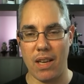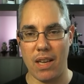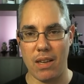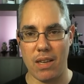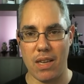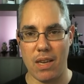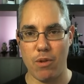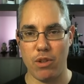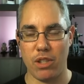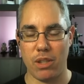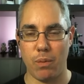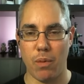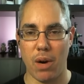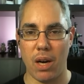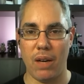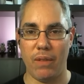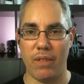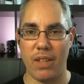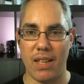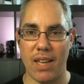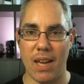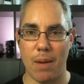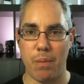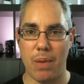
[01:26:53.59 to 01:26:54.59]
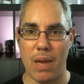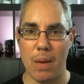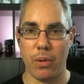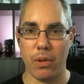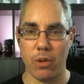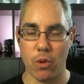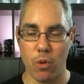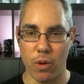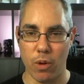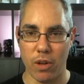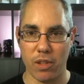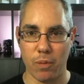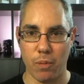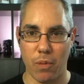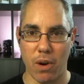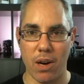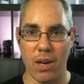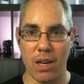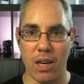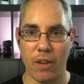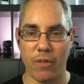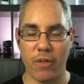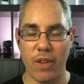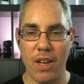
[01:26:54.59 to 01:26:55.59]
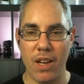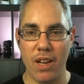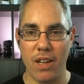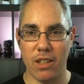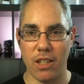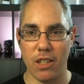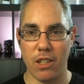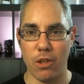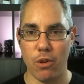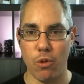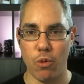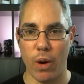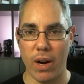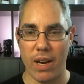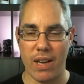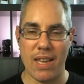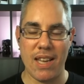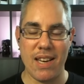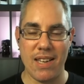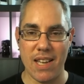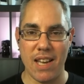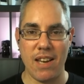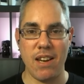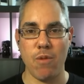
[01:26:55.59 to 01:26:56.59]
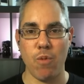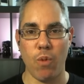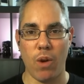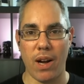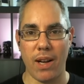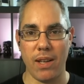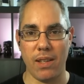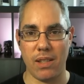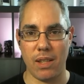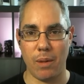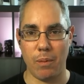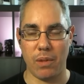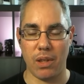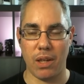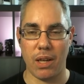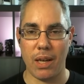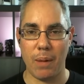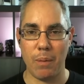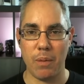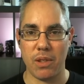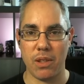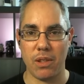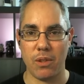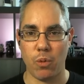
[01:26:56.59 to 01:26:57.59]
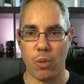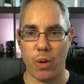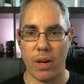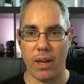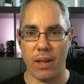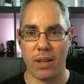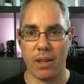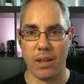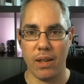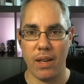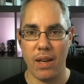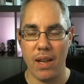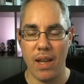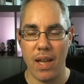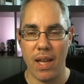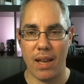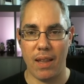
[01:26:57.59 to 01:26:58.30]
He, he was smart enough to get people who were smart enough to do what he didn't want sometimes as well.